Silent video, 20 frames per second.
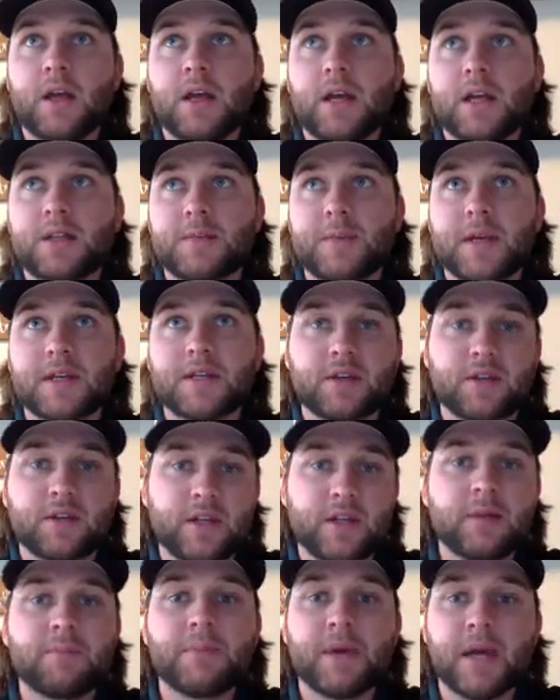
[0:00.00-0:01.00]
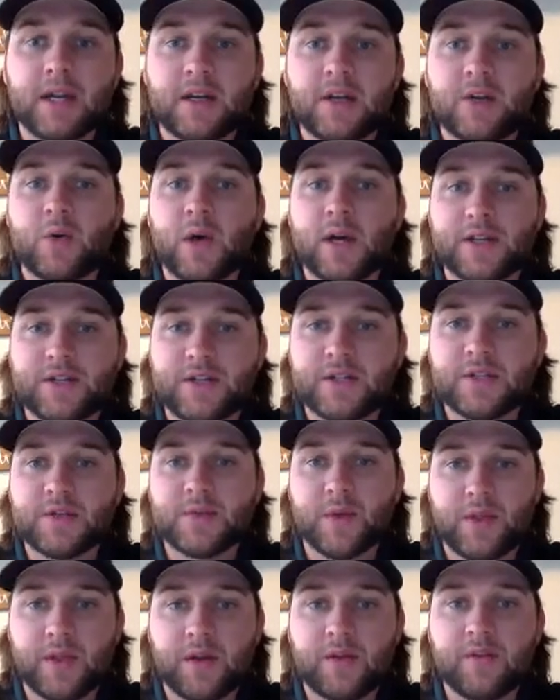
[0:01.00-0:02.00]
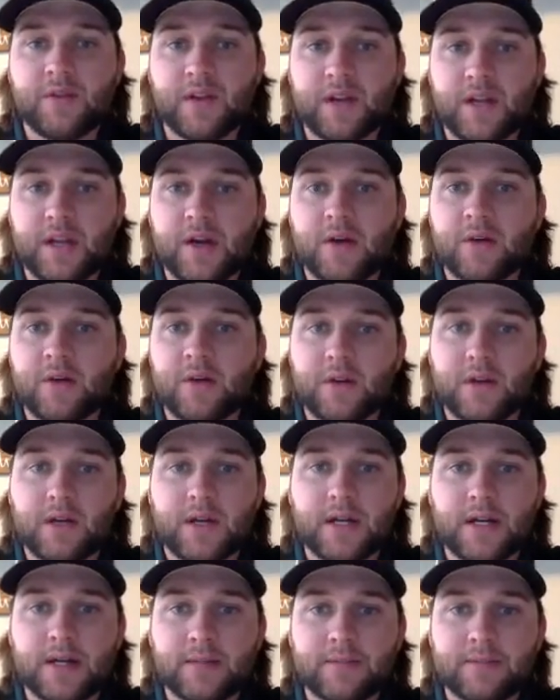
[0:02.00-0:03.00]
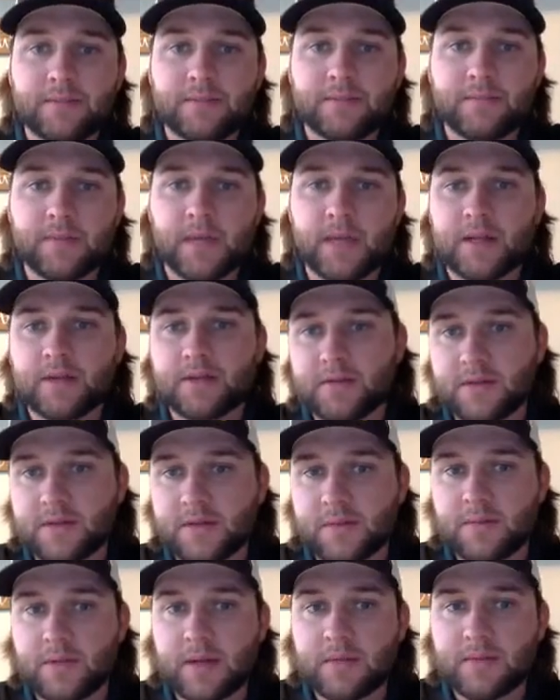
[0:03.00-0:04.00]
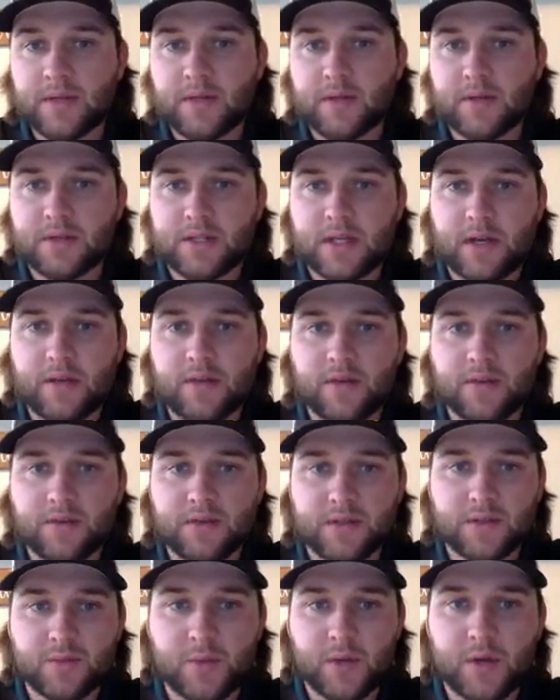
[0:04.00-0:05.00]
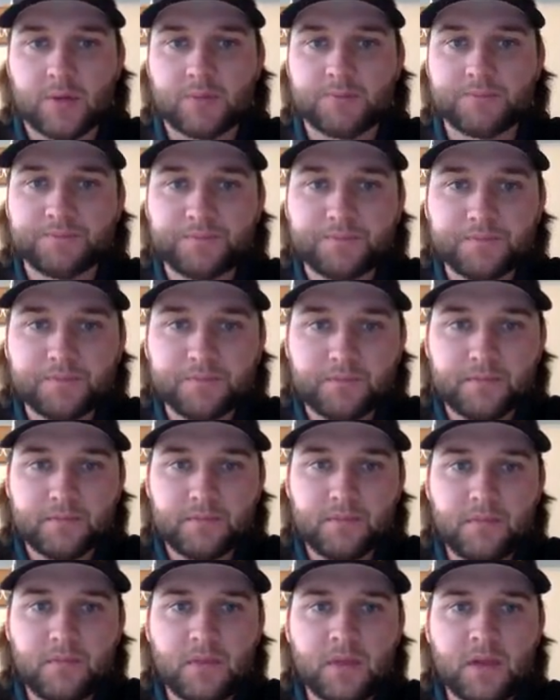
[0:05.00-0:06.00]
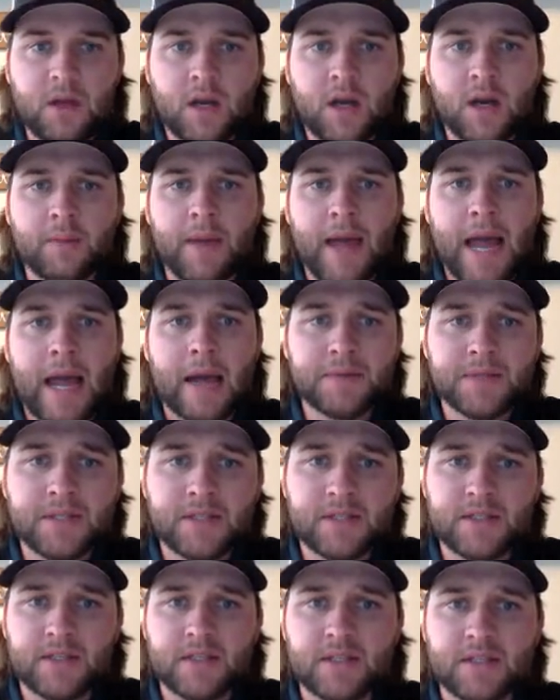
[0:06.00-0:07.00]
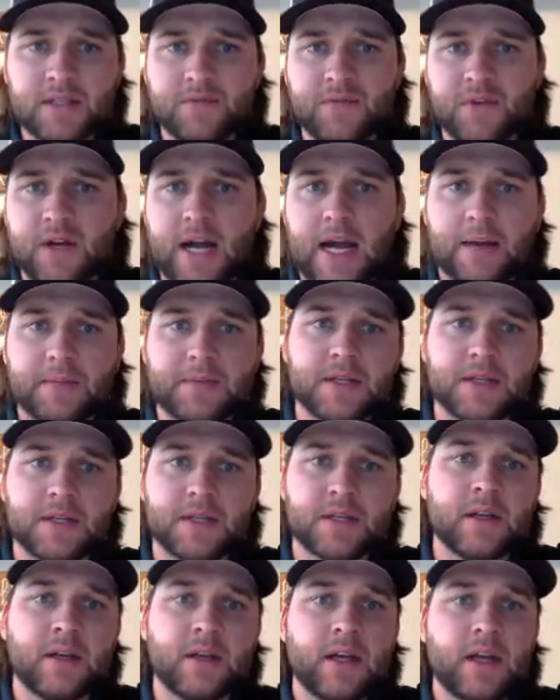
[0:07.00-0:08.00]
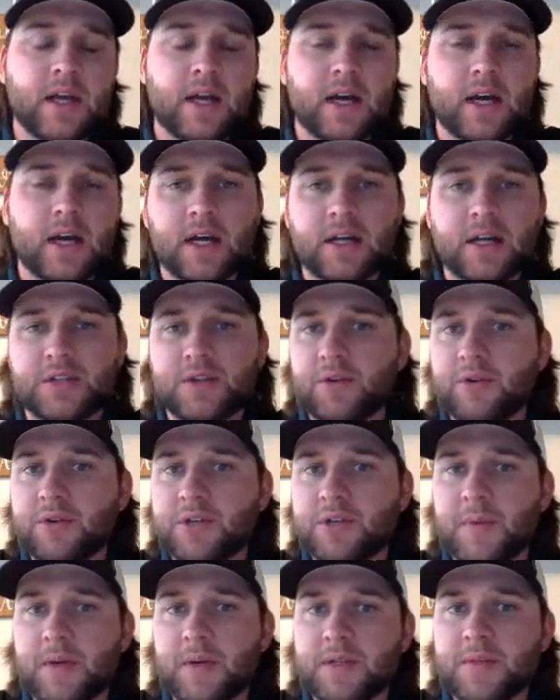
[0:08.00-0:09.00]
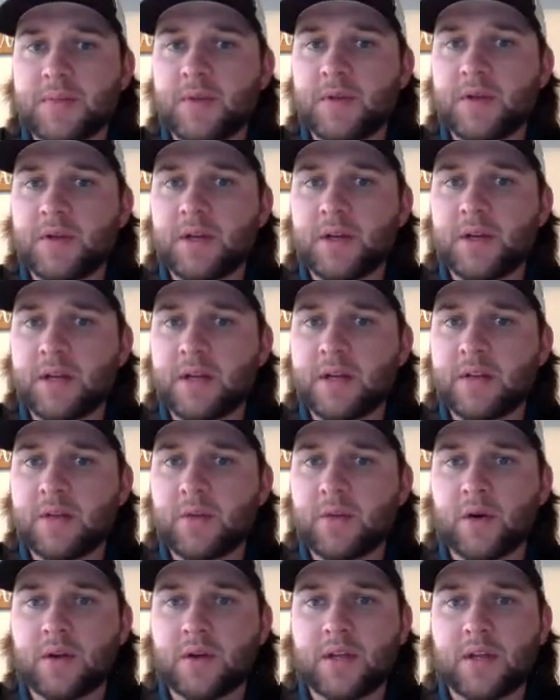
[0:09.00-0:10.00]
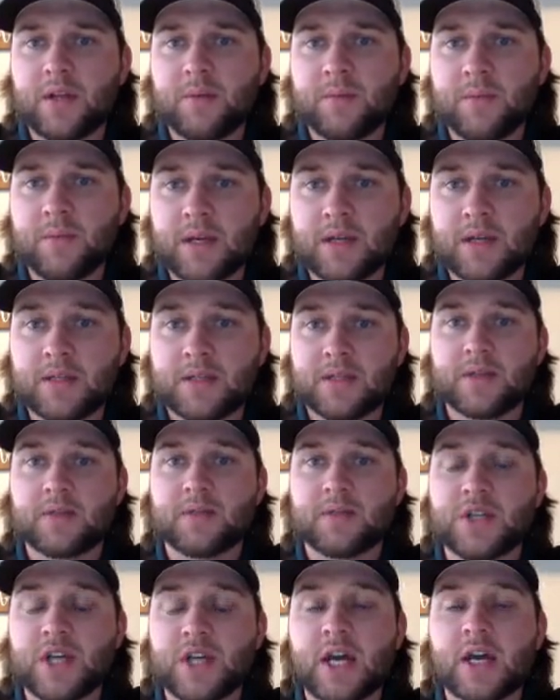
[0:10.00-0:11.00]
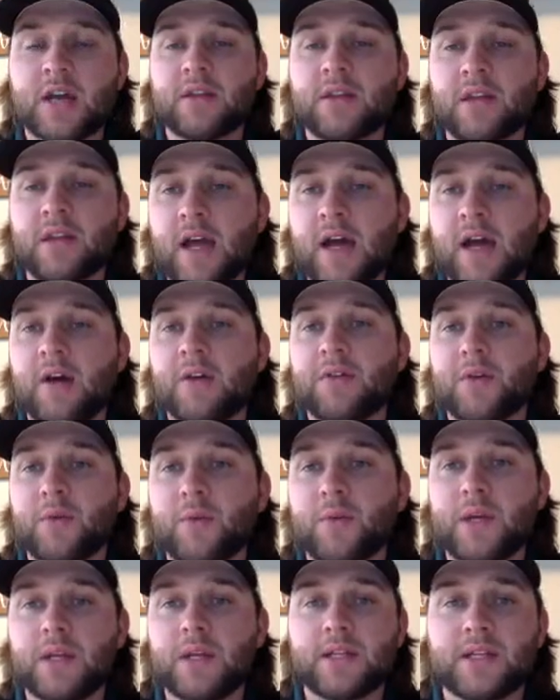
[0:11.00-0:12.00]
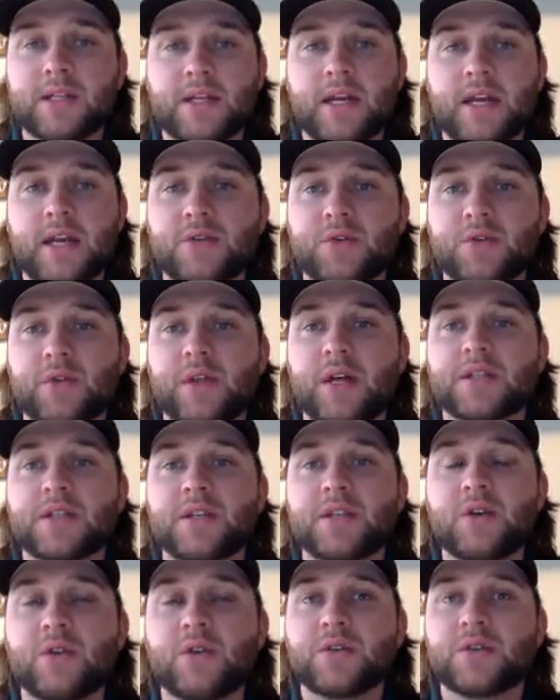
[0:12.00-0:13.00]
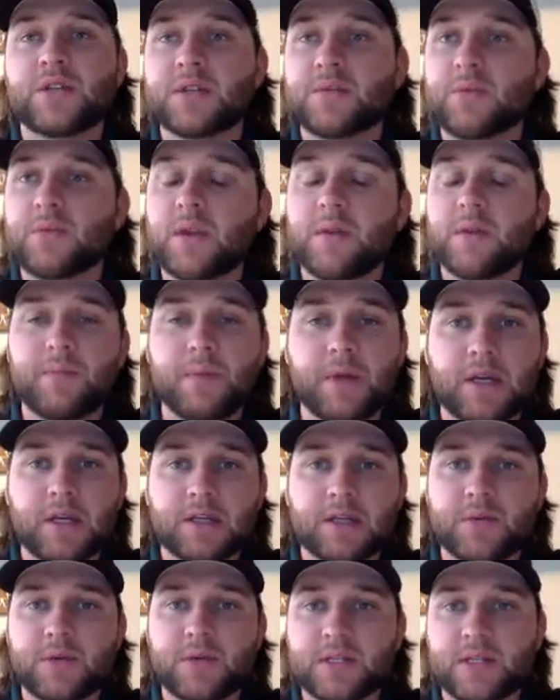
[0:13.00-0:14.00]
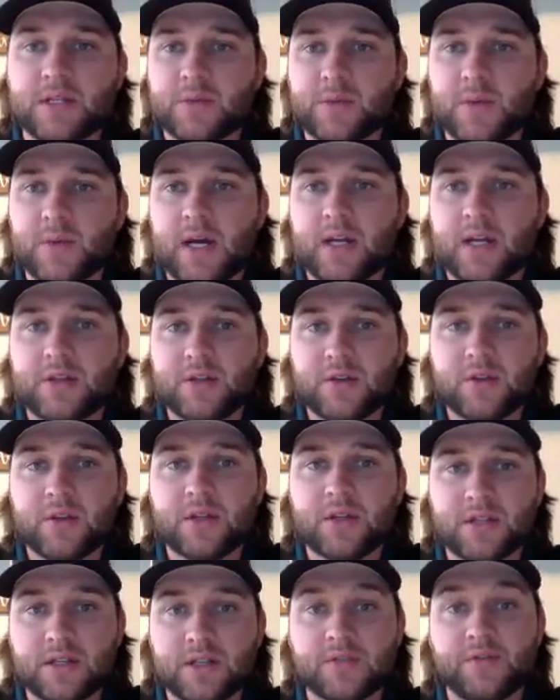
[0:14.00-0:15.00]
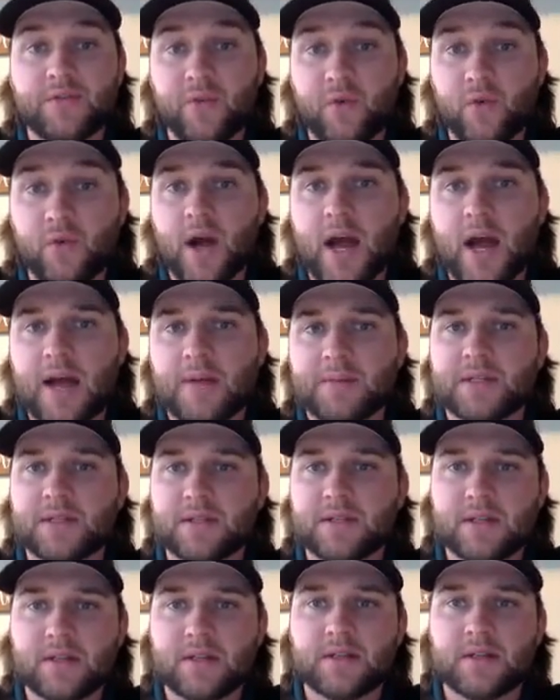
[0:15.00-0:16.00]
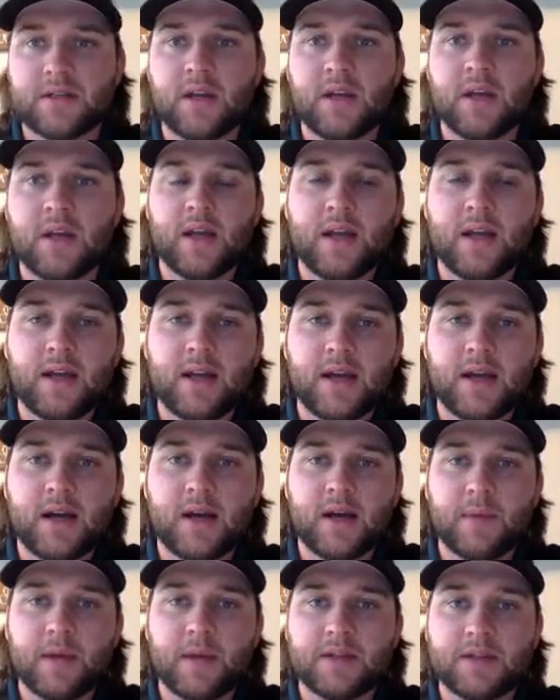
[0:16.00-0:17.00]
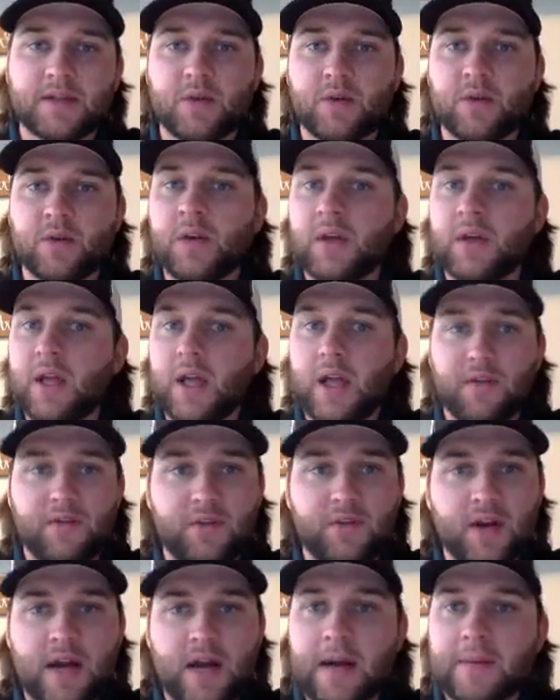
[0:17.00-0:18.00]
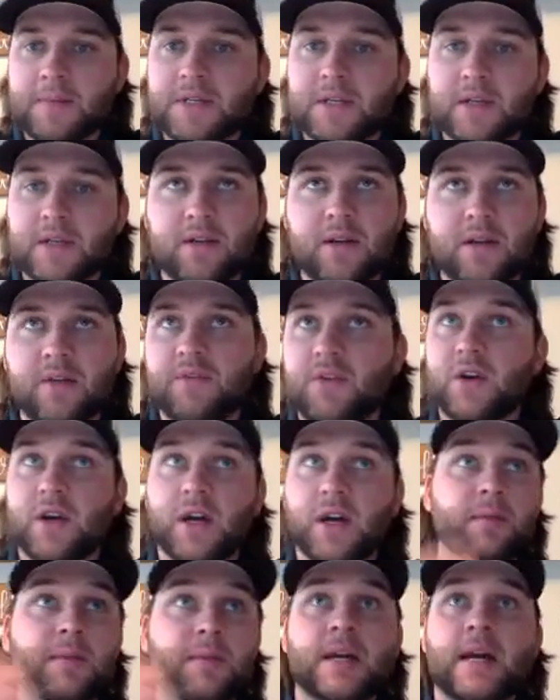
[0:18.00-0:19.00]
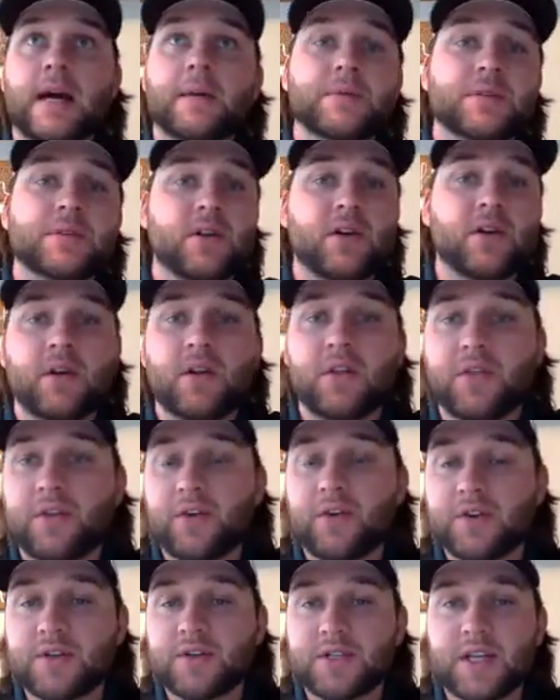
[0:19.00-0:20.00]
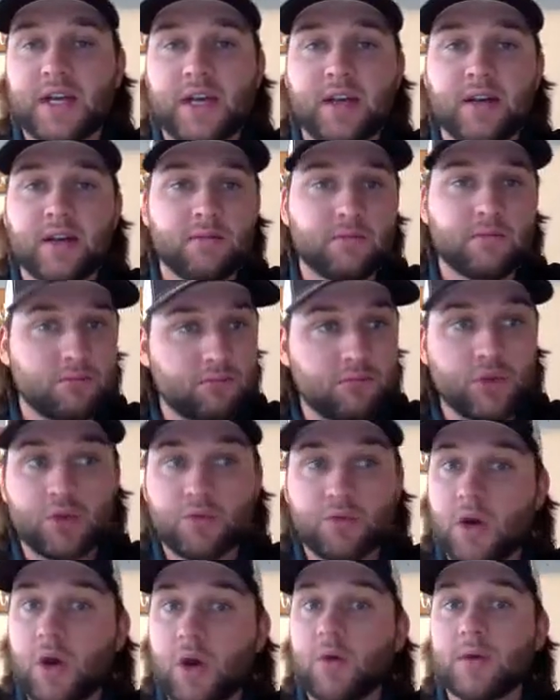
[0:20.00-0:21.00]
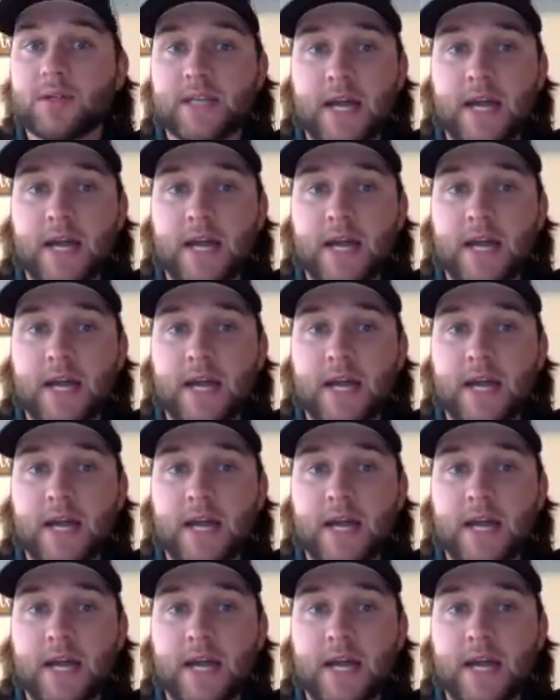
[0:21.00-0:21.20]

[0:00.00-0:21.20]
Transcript: it's basically embedded questions within a video. And sometimes I'll assign those as well. Absences, if you're absent, it's your responsibility to get the work that you missed. Check out the weekly schedule. That's huge. That's one of the biggest reasons why I do this, is for absences. And so if you're absent, if you're going to be absent on a Thursday, you know what's